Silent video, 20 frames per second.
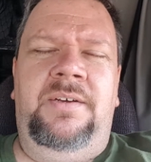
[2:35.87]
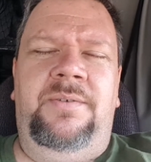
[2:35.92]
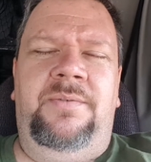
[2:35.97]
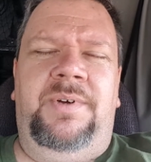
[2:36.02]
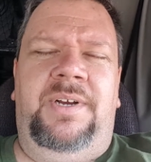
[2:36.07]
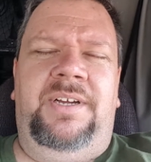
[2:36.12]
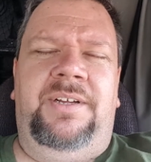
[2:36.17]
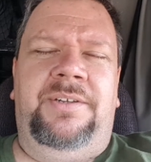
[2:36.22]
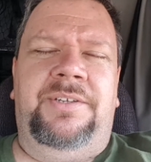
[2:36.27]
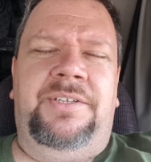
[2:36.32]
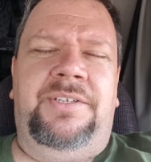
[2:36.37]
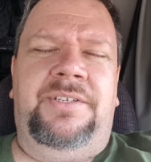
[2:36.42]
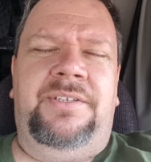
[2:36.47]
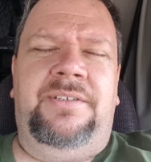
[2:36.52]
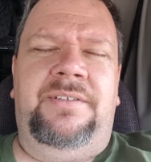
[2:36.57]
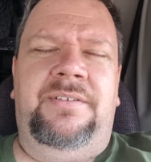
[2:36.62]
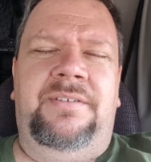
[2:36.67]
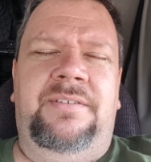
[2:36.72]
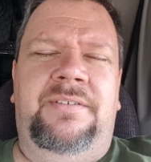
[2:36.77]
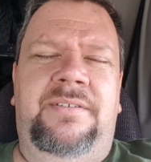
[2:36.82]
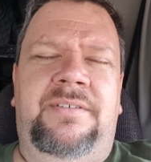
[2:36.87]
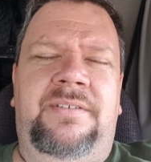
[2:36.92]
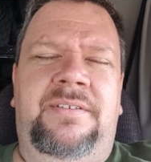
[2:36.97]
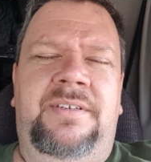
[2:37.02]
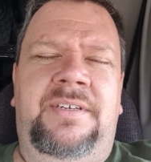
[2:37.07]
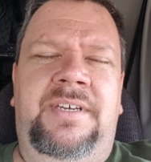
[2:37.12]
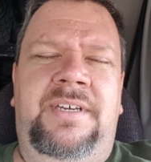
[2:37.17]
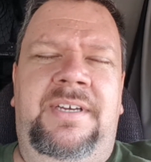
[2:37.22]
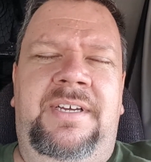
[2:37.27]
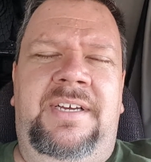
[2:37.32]
What else?
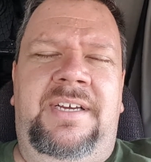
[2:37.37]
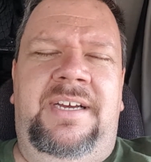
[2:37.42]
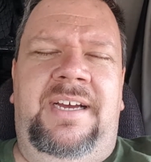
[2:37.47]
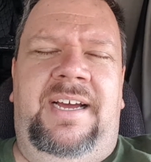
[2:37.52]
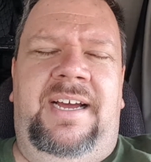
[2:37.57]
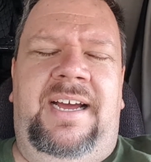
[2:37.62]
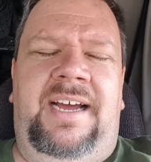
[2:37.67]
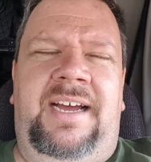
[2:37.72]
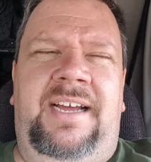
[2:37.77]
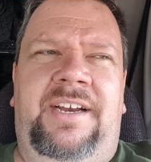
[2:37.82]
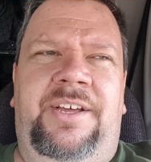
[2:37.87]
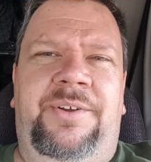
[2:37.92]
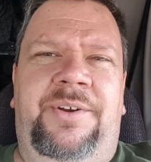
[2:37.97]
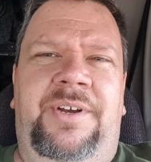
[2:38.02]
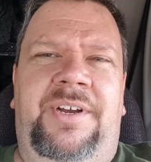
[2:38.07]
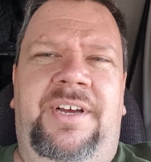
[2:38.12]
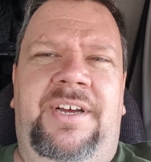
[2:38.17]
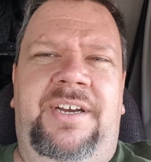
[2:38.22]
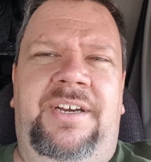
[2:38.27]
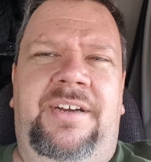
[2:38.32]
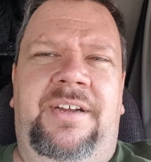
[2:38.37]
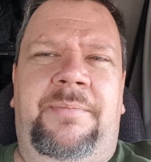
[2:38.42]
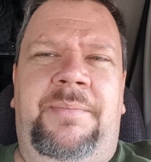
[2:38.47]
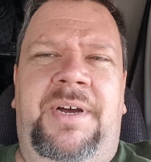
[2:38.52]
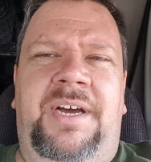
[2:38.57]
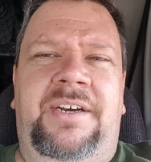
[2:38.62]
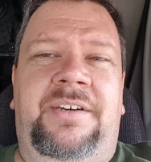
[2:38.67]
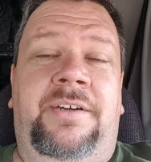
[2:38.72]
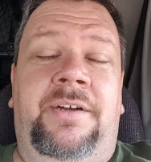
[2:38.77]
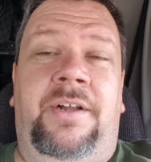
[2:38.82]
I loaded on a
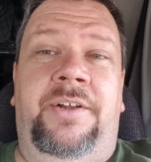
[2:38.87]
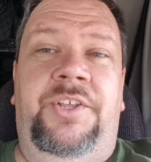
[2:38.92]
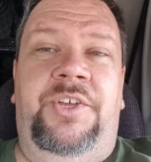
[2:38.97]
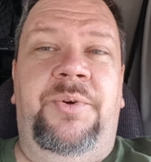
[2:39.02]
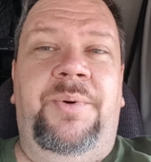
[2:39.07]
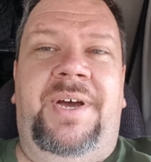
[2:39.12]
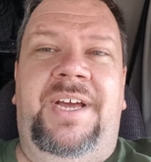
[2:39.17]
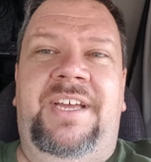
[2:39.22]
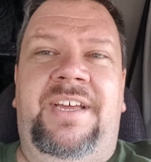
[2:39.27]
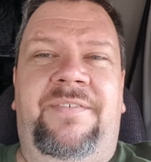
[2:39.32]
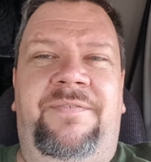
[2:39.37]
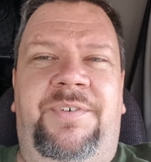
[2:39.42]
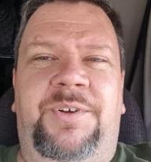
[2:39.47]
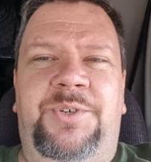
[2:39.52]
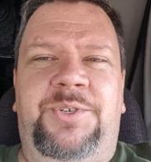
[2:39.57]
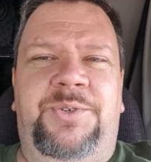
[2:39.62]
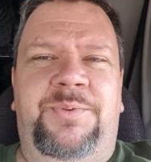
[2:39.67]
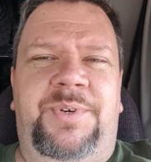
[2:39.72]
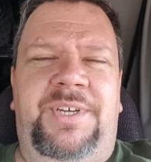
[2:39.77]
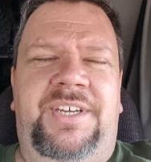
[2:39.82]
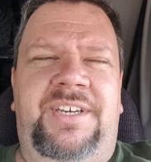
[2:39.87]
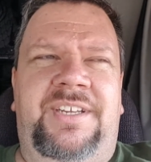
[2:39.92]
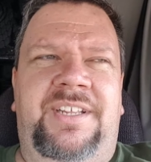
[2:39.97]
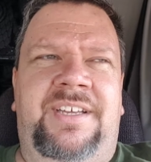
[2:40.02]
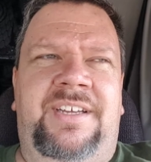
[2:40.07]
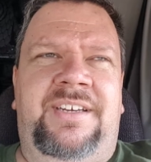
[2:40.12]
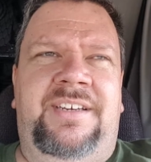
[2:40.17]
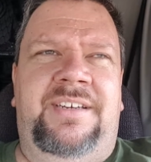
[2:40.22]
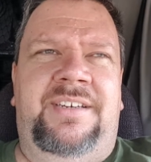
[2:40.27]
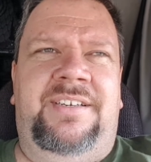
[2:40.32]
mod called UI Info Suite
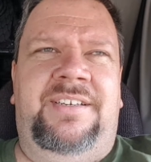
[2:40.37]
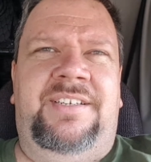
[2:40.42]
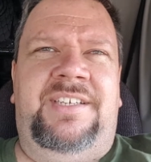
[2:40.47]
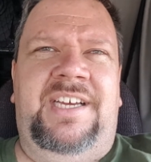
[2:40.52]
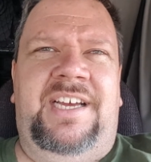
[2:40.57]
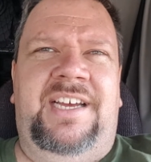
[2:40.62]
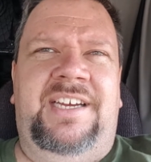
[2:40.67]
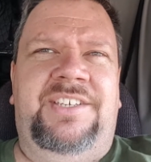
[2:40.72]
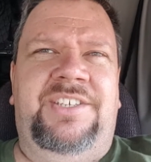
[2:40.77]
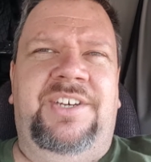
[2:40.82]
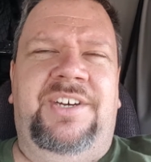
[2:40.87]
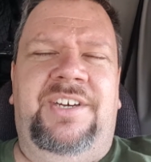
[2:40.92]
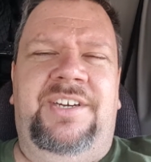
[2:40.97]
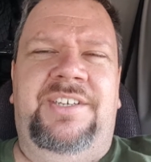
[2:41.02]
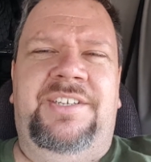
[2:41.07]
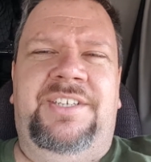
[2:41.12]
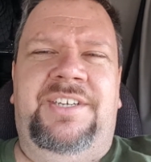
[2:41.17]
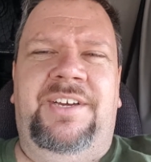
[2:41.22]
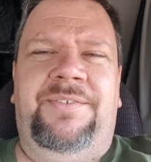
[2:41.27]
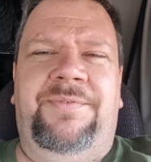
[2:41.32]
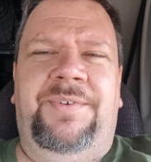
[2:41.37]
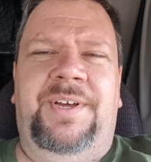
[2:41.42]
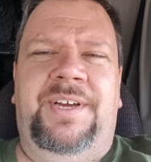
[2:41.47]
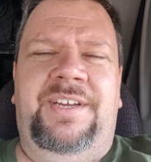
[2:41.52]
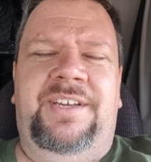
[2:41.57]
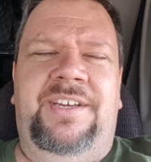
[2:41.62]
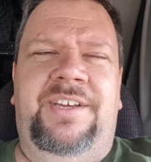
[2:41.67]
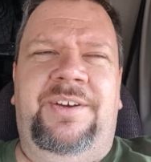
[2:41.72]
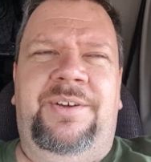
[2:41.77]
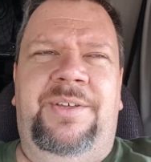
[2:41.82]
that tags on stuff
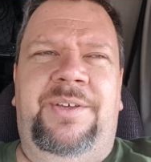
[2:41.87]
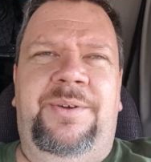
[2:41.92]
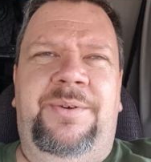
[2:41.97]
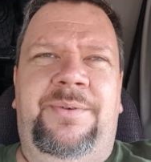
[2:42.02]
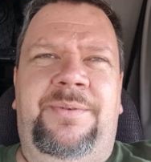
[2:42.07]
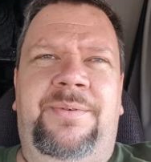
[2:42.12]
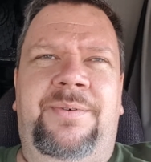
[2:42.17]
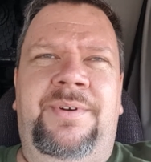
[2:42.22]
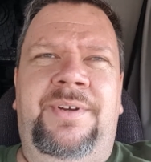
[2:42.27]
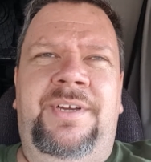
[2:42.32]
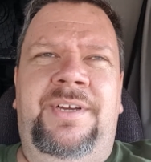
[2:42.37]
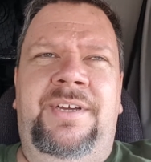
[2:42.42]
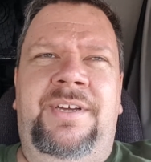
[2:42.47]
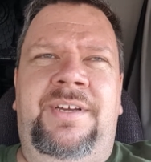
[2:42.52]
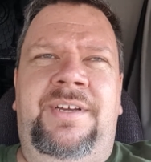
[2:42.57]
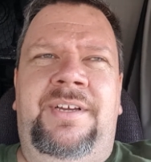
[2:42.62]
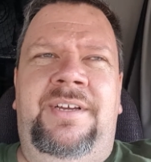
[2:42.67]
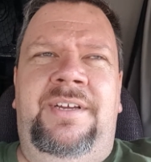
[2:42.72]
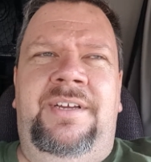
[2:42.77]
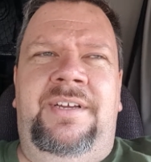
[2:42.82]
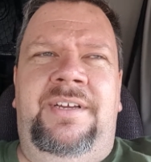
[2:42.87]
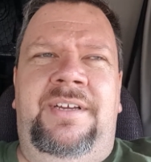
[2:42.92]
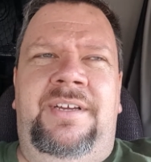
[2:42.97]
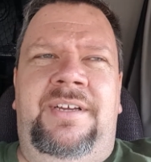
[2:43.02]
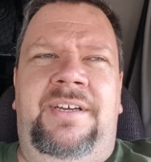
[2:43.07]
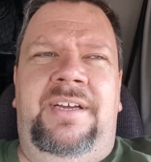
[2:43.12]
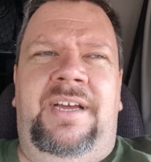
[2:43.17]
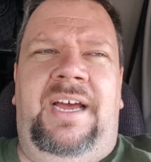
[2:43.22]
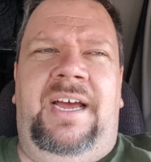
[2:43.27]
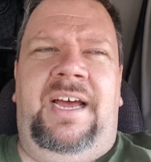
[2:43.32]
like, you
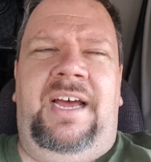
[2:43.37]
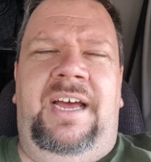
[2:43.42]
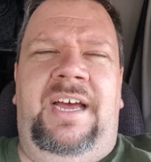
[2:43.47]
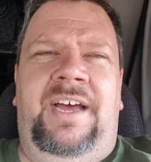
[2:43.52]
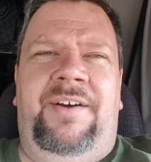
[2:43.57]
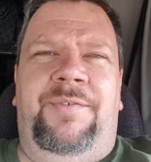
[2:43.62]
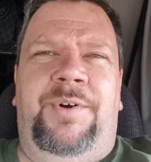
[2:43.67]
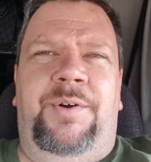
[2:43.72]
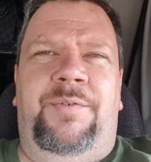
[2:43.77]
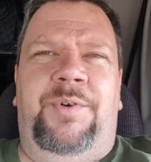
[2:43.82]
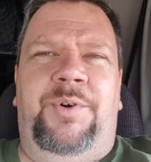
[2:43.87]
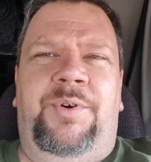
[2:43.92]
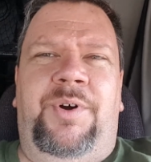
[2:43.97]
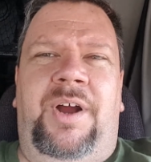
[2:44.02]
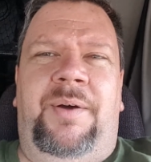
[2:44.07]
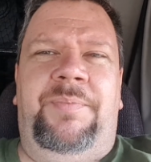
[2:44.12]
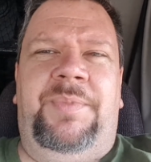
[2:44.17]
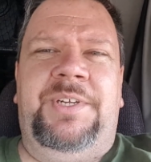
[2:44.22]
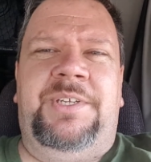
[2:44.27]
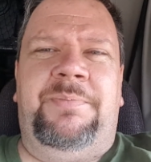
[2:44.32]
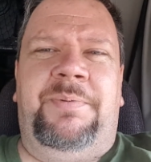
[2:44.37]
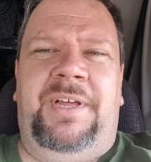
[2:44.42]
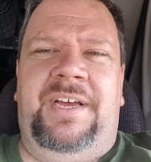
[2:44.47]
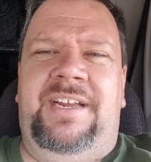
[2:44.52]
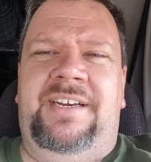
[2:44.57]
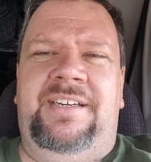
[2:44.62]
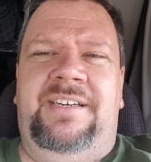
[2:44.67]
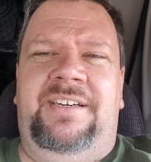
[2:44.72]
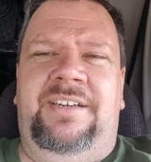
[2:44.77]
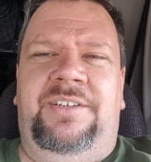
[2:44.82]
hover over a crop that's
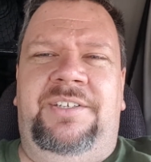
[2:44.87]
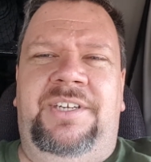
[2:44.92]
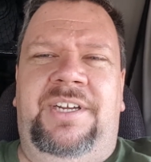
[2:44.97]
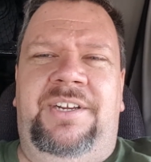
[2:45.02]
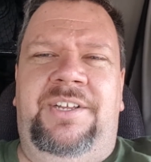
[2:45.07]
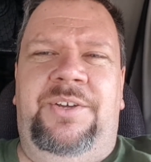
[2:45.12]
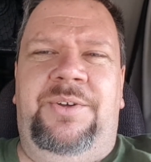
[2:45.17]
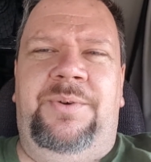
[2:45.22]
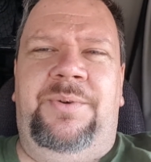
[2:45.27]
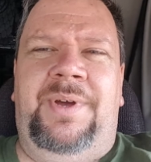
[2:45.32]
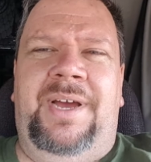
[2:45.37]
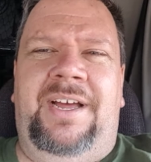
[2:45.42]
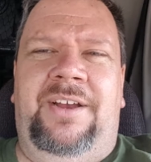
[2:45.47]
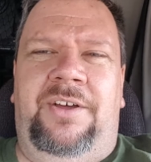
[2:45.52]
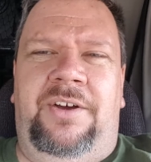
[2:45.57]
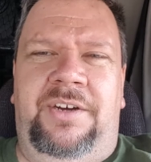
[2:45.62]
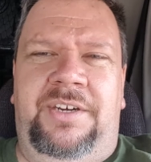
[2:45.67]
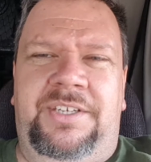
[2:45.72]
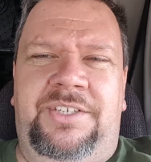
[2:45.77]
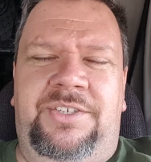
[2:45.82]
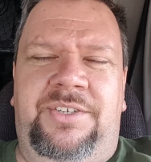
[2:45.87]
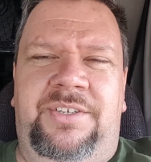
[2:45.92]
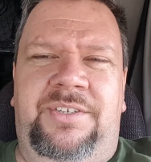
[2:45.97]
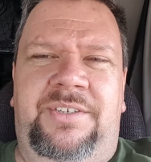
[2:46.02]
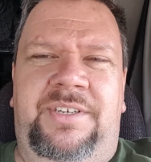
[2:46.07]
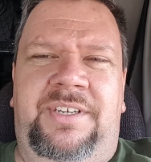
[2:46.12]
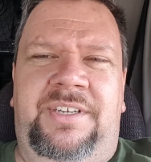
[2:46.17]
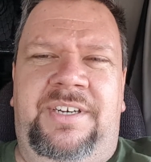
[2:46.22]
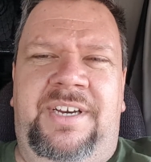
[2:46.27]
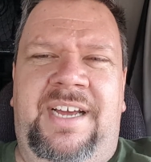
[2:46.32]
planted, it'll tell you how long it
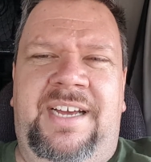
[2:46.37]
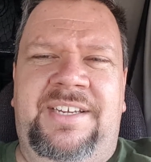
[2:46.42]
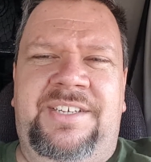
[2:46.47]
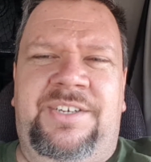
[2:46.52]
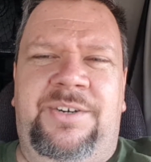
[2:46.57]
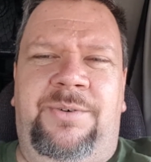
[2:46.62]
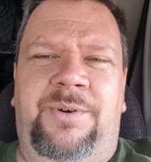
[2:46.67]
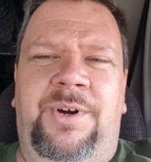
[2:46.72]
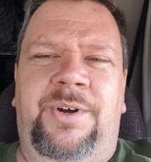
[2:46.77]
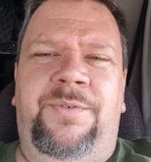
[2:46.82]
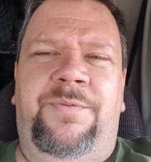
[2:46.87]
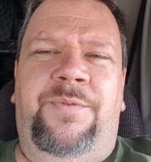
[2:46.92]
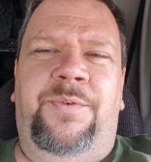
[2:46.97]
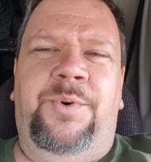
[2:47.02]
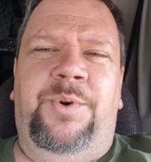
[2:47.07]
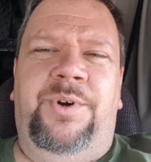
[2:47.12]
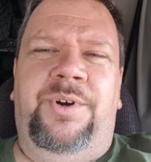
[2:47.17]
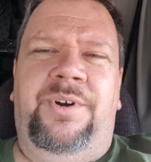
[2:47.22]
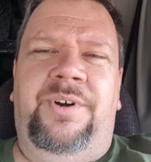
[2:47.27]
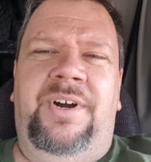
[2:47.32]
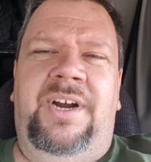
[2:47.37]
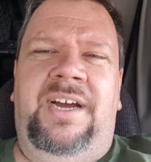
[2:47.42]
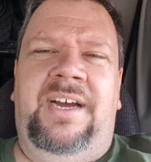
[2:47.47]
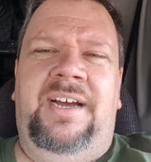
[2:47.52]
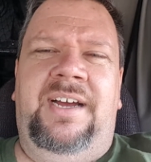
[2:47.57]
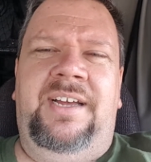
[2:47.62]
has to grow for.